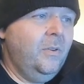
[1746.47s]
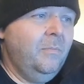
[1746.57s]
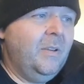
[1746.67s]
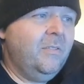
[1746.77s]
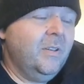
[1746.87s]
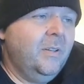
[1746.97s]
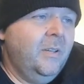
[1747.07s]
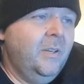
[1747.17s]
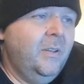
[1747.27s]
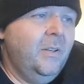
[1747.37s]

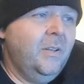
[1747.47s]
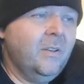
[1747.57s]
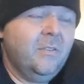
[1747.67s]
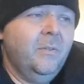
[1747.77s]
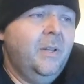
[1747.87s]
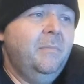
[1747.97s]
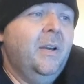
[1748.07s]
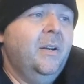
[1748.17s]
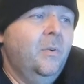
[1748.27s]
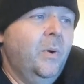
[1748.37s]
basically it doesn't really
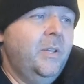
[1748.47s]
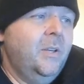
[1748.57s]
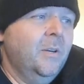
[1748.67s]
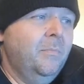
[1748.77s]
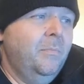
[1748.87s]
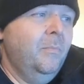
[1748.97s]
matter what you're,